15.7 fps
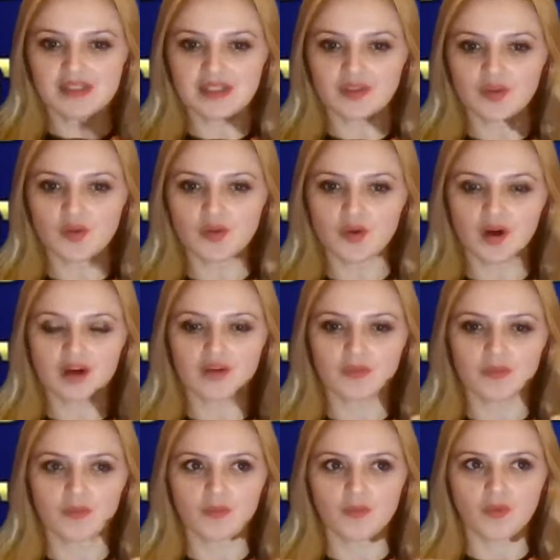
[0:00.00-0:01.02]
that you are
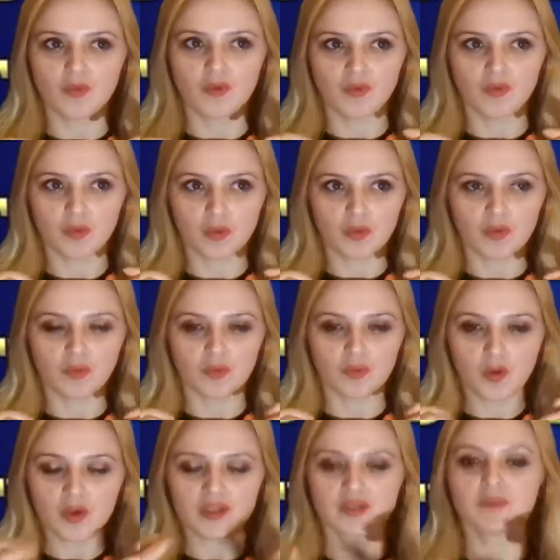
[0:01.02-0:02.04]

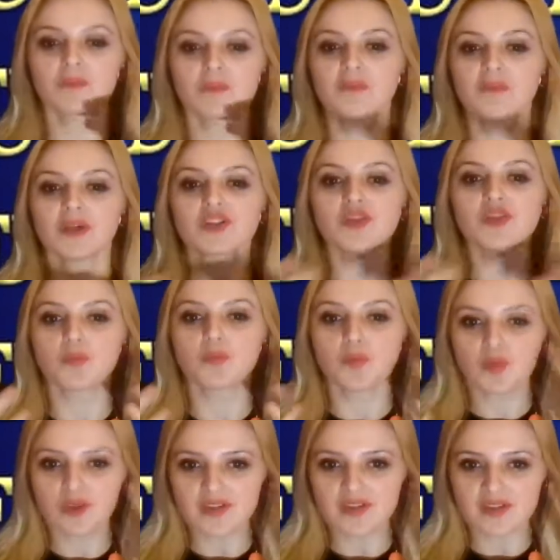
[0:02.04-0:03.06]
worth much
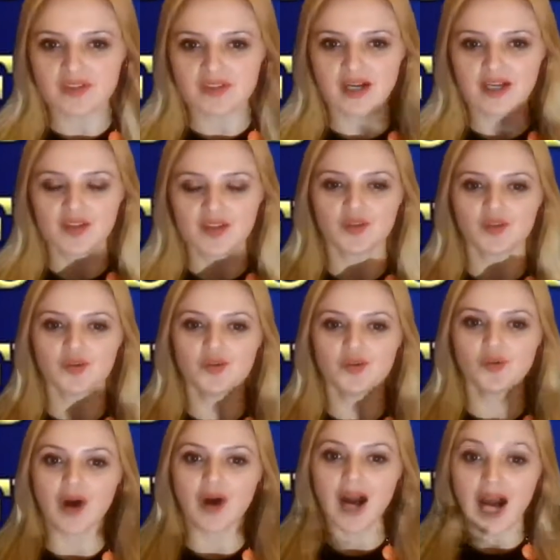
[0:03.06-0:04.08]
more than
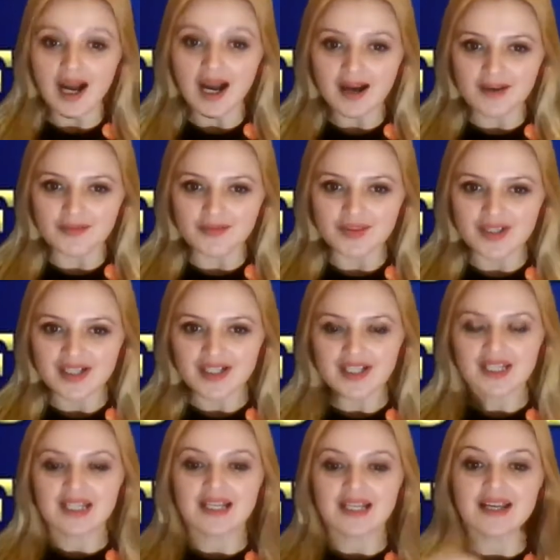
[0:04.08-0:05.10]
you have.
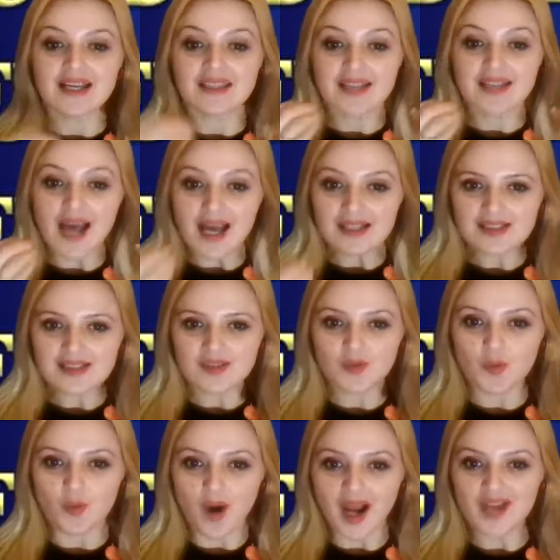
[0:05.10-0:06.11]
And that's
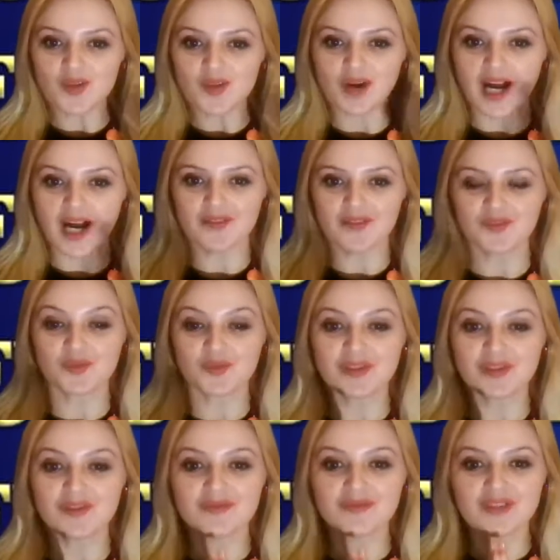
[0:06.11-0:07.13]
why you have to
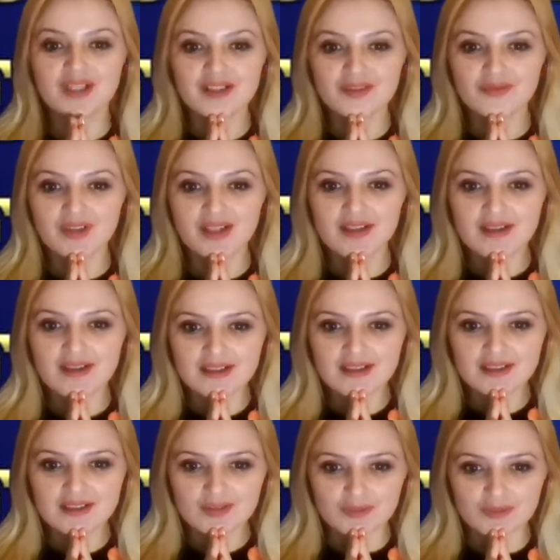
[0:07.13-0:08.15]
be very, very
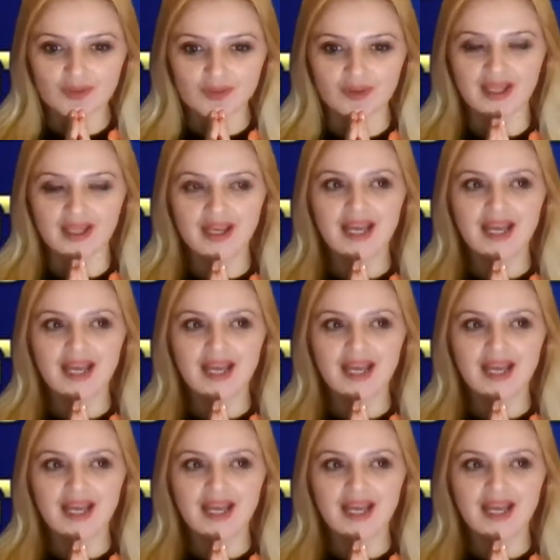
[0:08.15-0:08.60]
grateful.